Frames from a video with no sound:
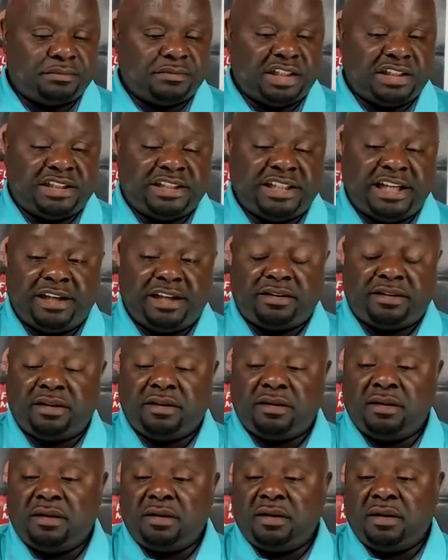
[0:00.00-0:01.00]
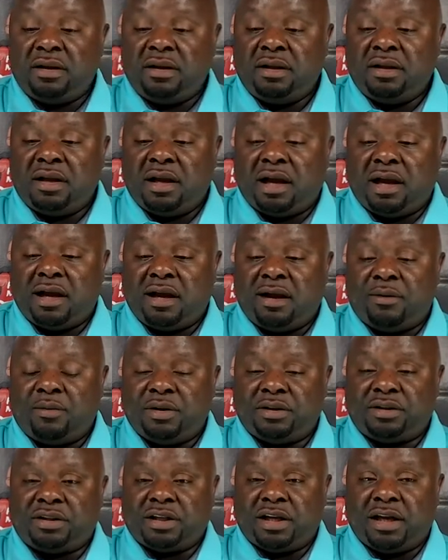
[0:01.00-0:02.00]
the 10th. Uh,
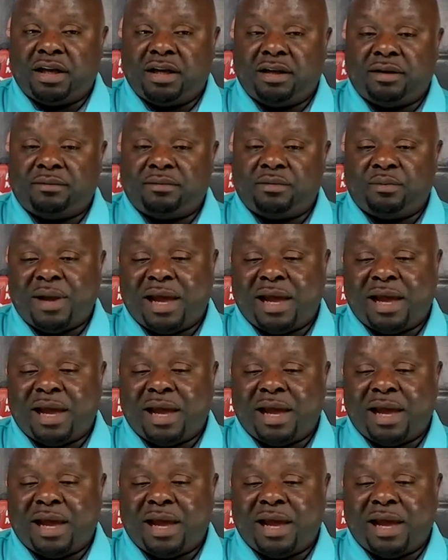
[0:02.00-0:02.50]
with um,